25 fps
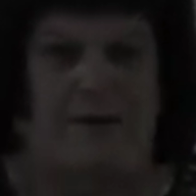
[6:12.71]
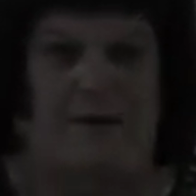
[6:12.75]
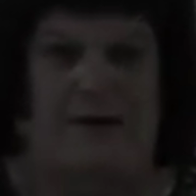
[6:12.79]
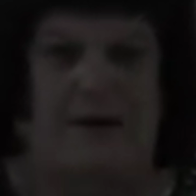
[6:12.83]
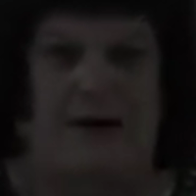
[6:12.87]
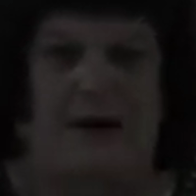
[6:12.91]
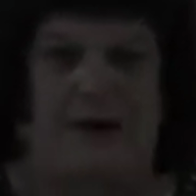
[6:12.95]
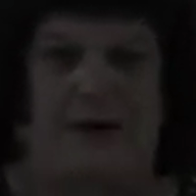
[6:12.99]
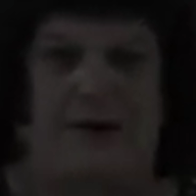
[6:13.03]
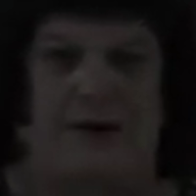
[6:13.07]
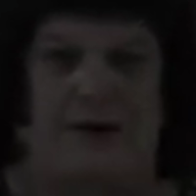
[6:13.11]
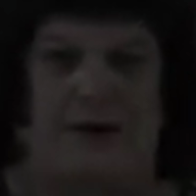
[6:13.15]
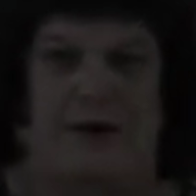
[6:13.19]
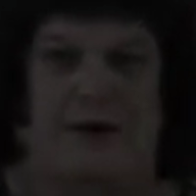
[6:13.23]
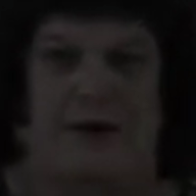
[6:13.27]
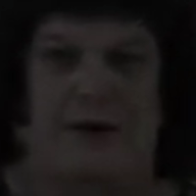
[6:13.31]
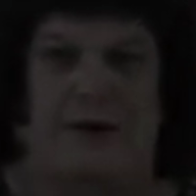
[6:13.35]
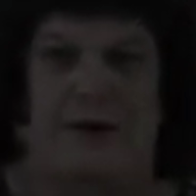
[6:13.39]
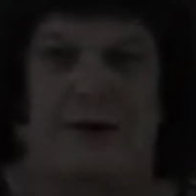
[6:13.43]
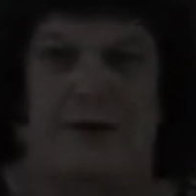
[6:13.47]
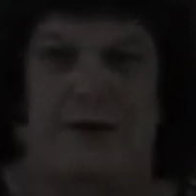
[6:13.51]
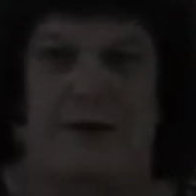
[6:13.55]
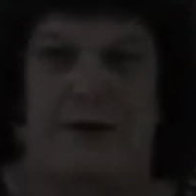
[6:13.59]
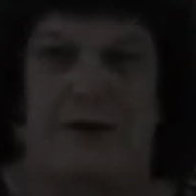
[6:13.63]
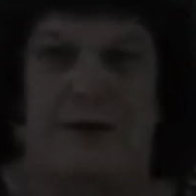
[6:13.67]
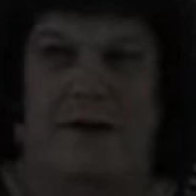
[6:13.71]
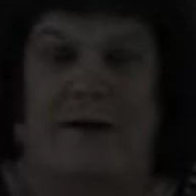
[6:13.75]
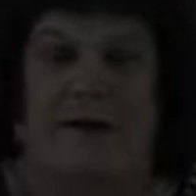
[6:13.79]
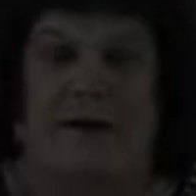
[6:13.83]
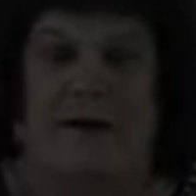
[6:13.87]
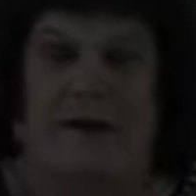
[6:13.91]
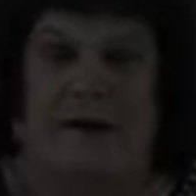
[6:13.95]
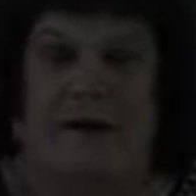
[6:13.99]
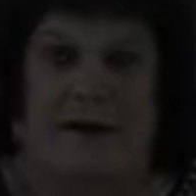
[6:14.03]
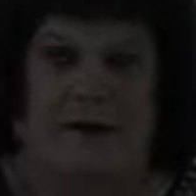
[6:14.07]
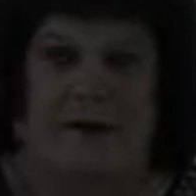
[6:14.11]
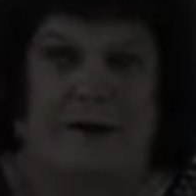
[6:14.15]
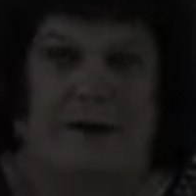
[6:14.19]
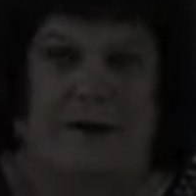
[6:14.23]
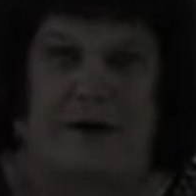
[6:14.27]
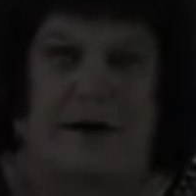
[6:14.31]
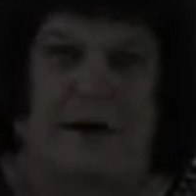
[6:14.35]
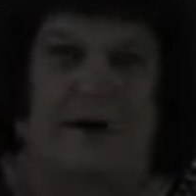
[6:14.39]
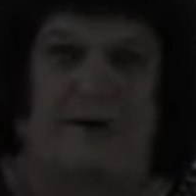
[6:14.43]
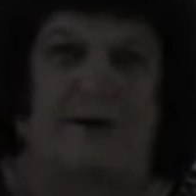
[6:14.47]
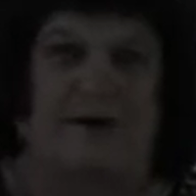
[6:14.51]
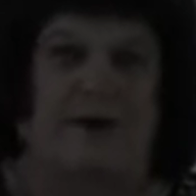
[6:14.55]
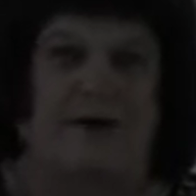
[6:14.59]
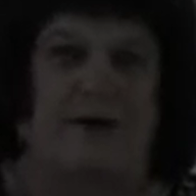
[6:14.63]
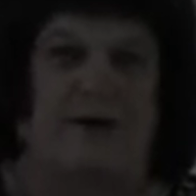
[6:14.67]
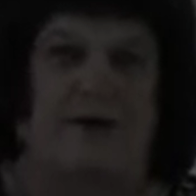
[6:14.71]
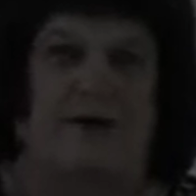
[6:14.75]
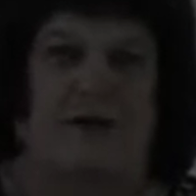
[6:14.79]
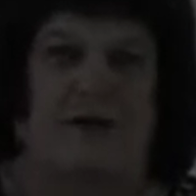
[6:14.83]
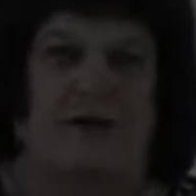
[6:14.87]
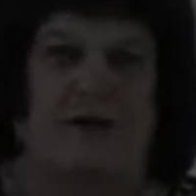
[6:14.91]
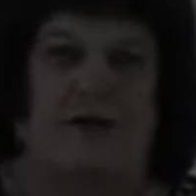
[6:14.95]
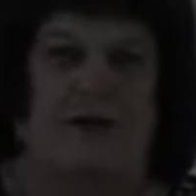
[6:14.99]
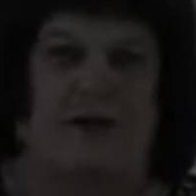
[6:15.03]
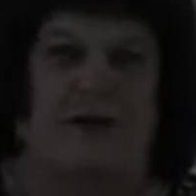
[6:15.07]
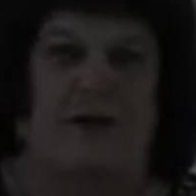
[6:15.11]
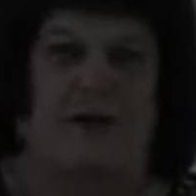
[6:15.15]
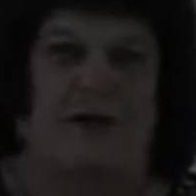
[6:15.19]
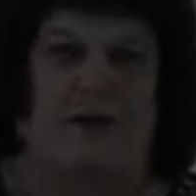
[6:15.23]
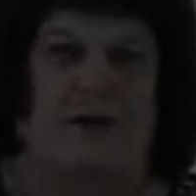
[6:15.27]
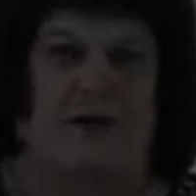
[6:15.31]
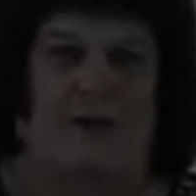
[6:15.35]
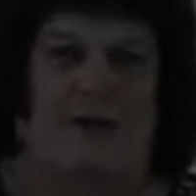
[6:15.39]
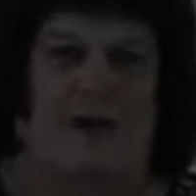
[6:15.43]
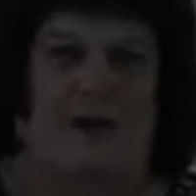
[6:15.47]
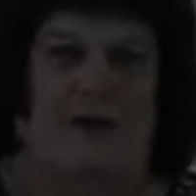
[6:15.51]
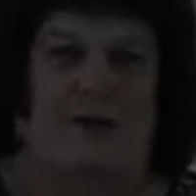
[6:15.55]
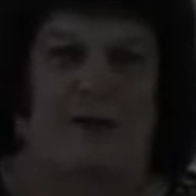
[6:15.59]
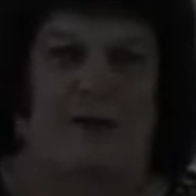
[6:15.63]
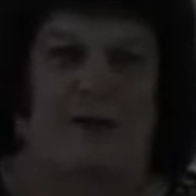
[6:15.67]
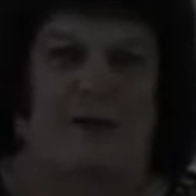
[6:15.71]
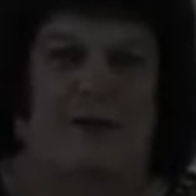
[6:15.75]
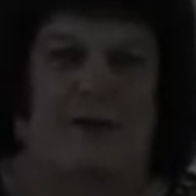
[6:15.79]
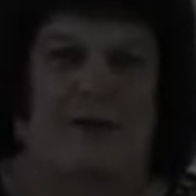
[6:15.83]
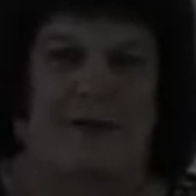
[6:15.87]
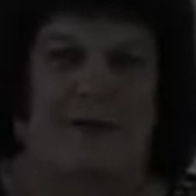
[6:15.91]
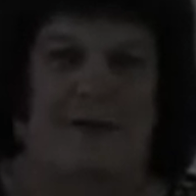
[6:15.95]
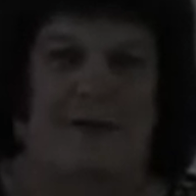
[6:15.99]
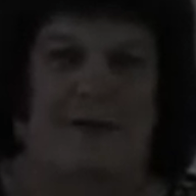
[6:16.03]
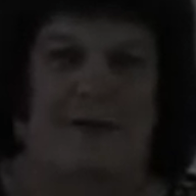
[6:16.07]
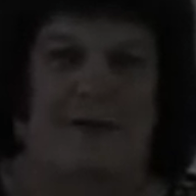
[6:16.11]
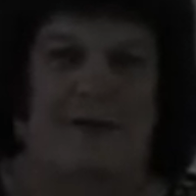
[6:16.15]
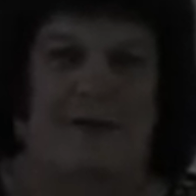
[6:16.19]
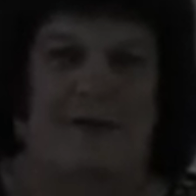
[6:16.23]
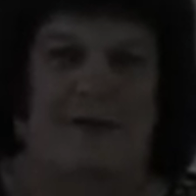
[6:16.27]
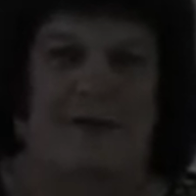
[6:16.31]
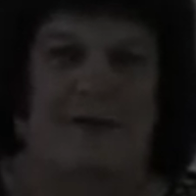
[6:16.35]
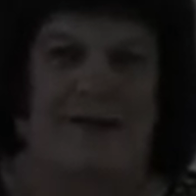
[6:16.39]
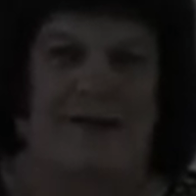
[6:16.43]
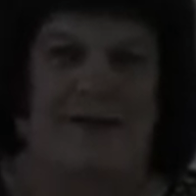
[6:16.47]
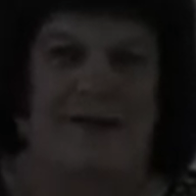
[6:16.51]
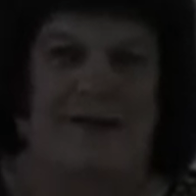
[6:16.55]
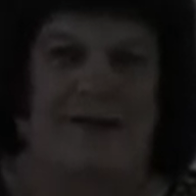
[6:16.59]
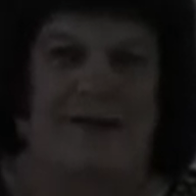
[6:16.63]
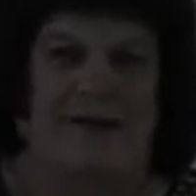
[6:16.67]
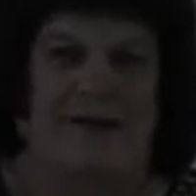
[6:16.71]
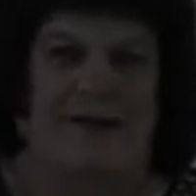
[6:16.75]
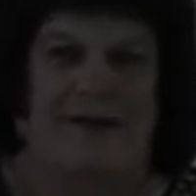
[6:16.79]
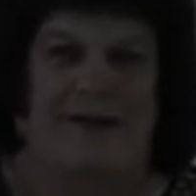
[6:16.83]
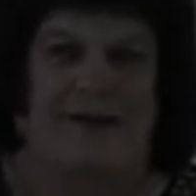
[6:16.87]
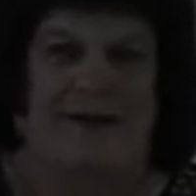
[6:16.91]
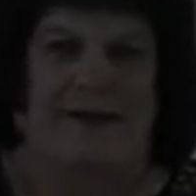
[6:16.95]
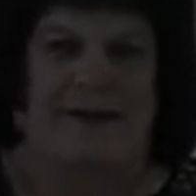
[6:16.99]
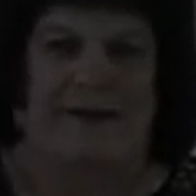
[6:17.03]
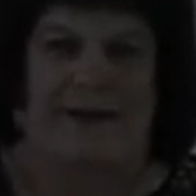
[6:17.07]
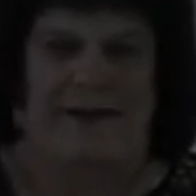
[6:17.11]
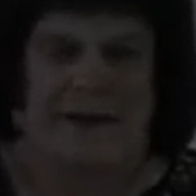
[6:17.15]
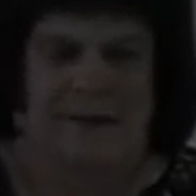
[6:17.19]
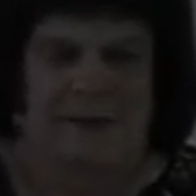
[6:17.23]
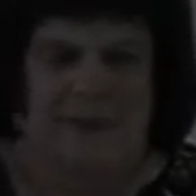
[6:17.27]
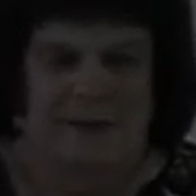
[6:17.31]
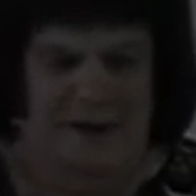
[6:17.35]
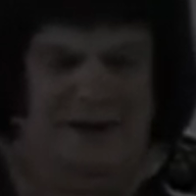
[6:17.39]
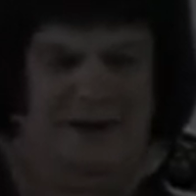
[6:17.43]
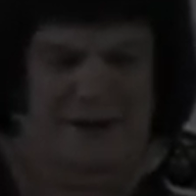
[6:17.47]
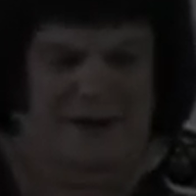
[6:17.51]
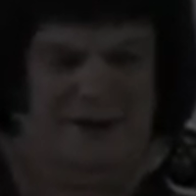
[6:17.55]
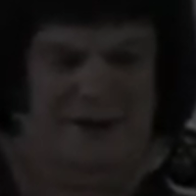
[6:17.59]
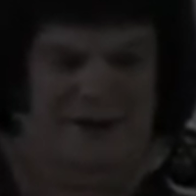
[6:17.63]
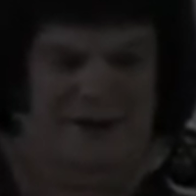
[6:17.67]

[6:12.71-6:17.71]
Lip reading: the lecture if the lecturer does not show up. And me and